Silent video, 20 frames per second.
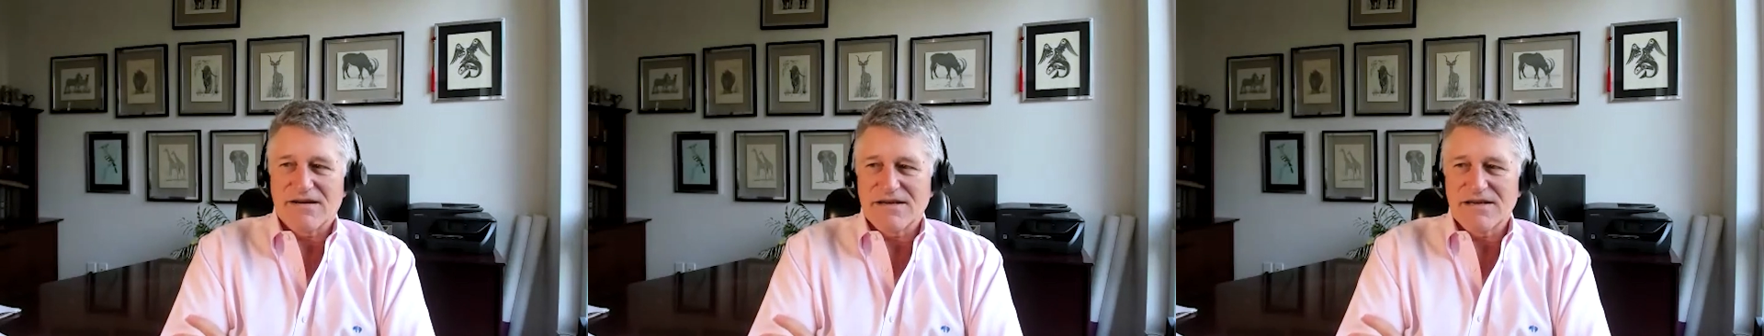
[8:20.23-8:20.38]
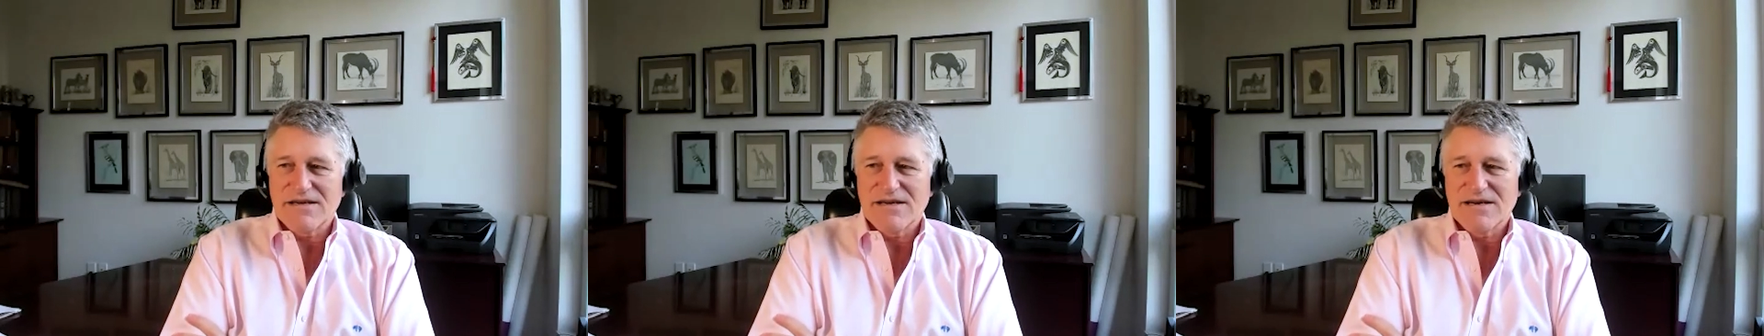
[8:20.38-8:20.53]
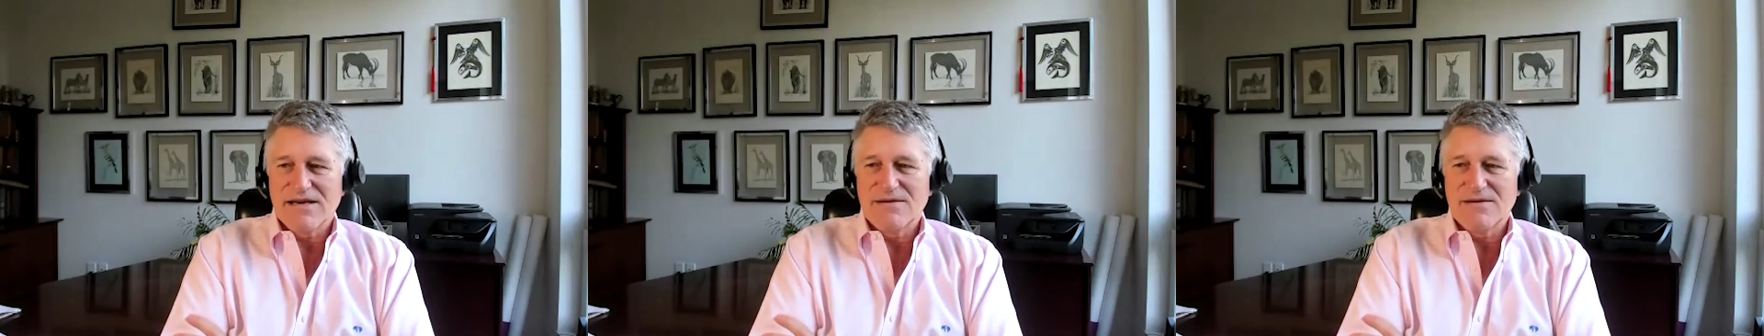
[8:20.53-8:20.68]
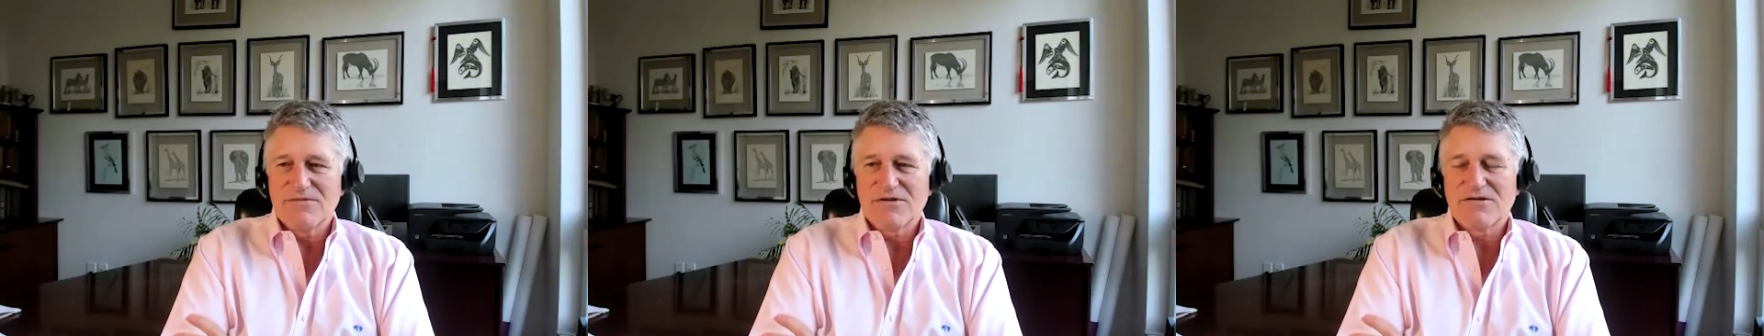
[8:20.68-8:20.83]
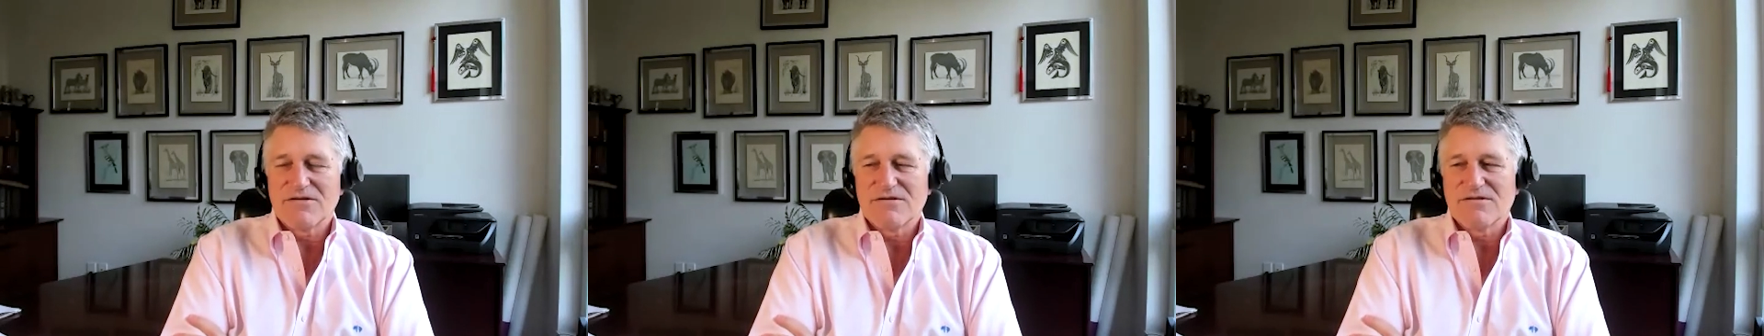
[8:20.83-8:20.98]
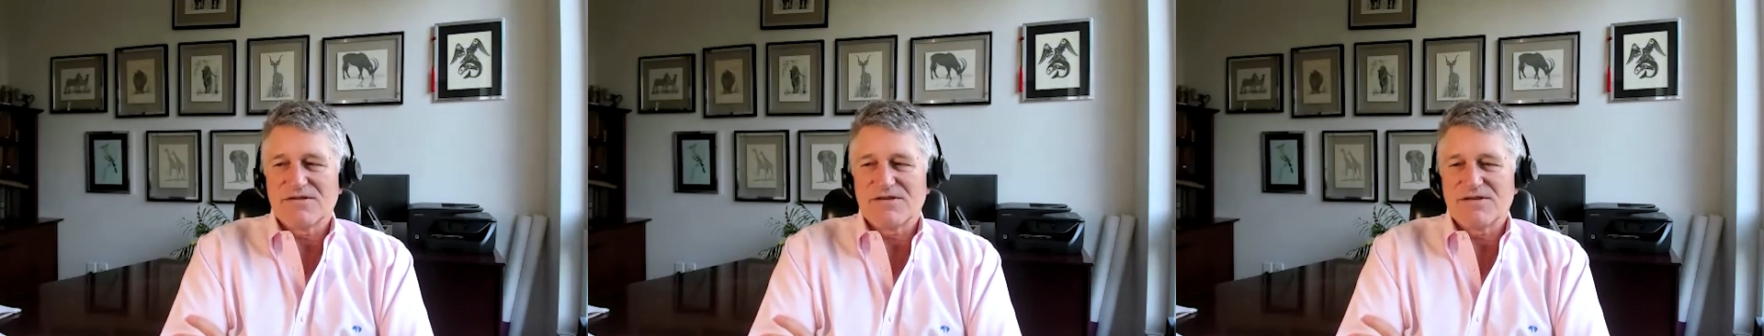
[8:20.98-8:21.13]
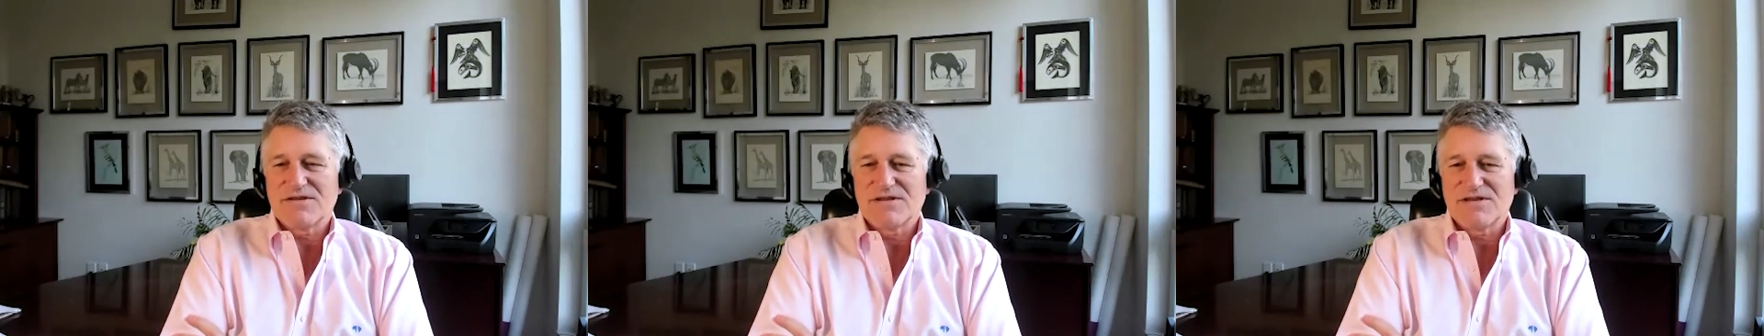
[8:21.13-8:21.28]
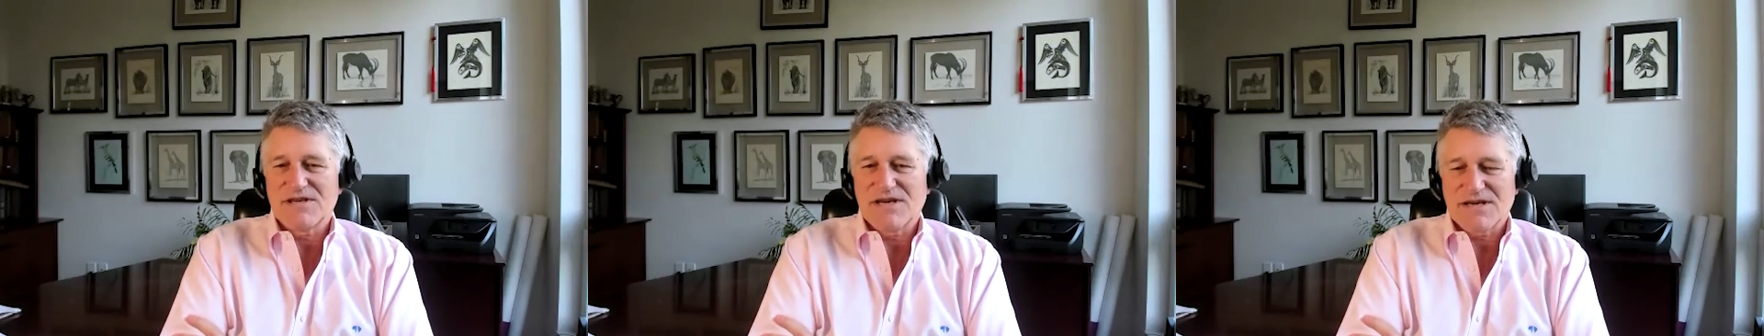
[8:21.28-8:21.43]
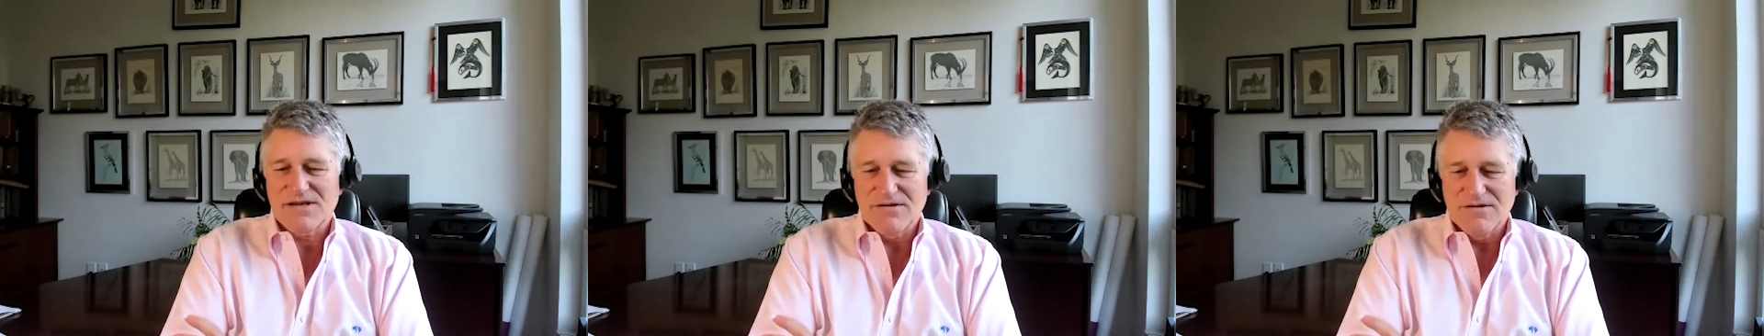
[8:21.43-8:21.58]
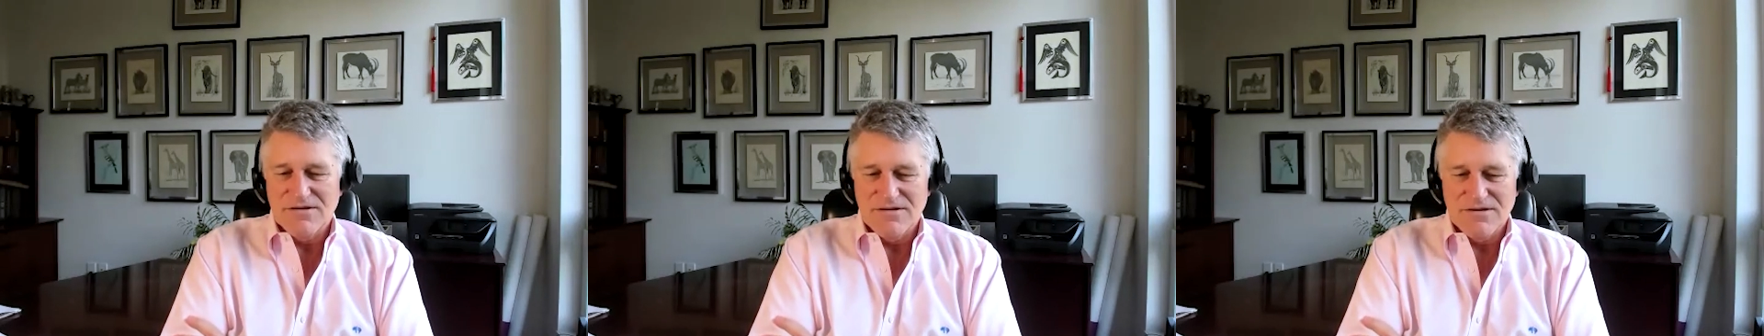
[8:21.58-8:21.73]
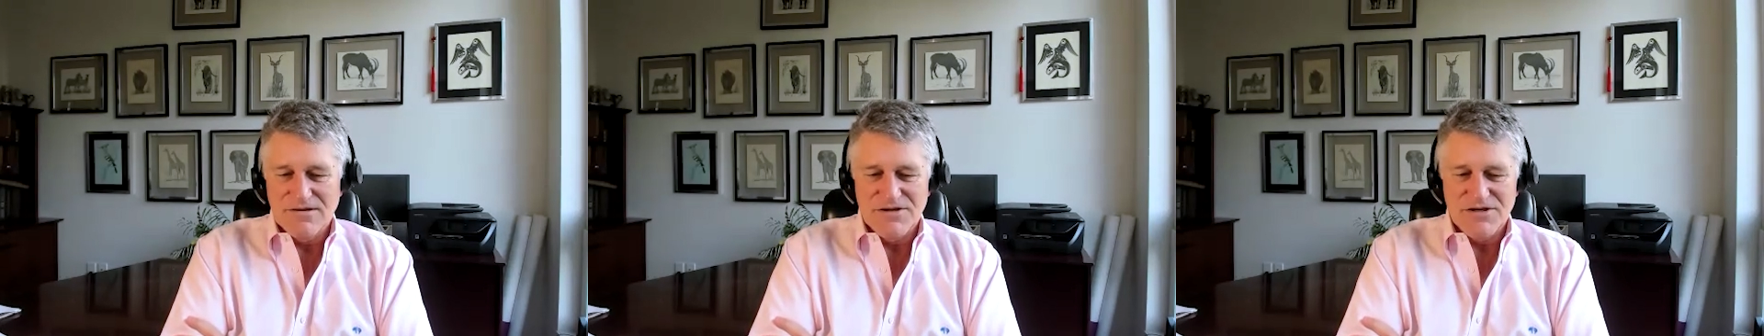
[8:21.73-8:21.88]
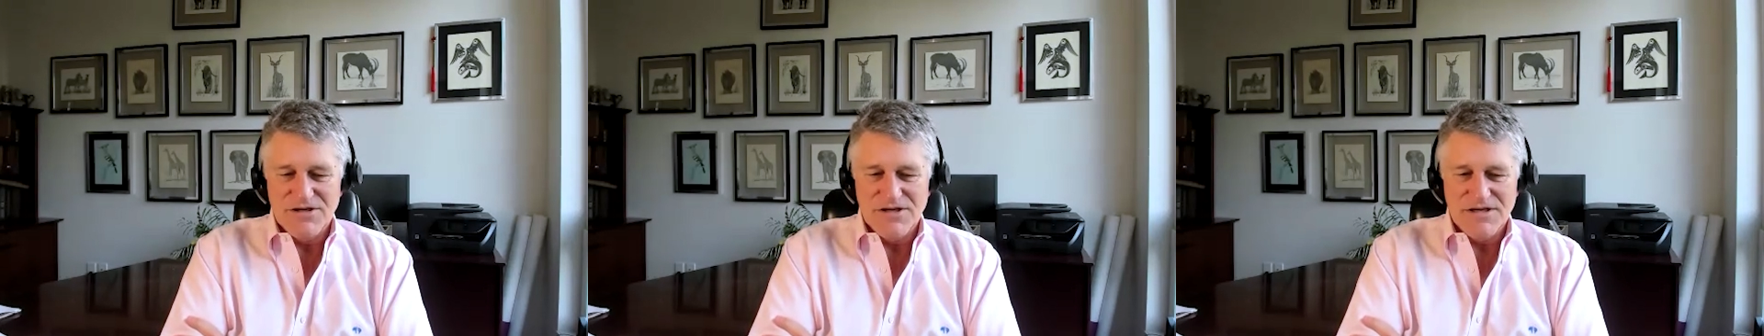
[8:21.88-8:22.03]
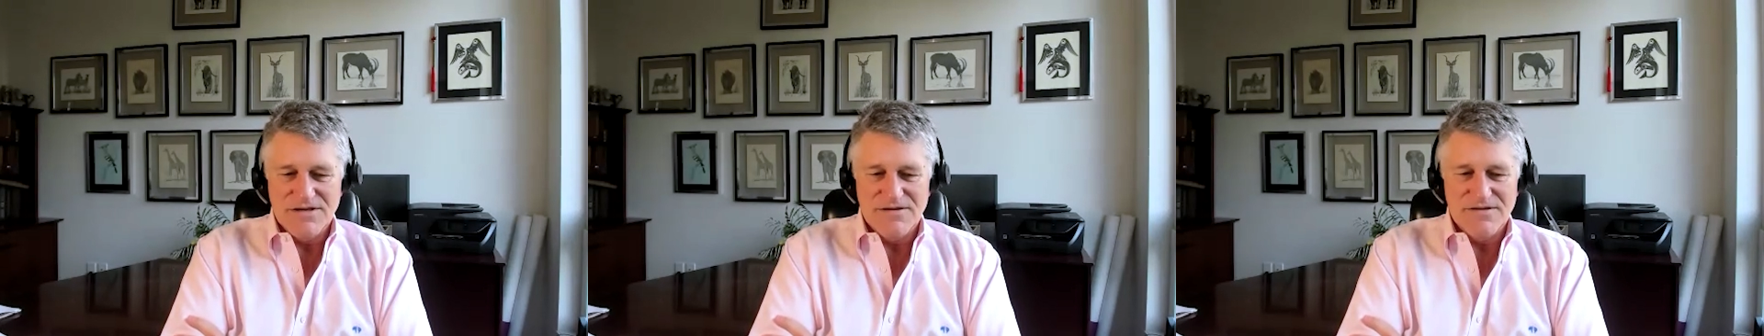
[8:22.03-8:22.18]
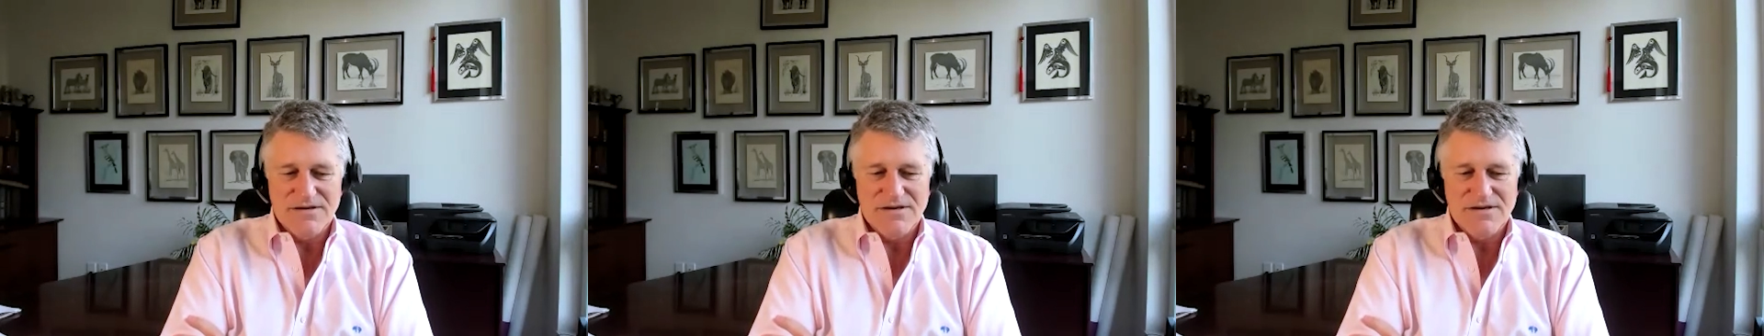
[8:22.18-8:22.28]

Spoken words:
I came across a technology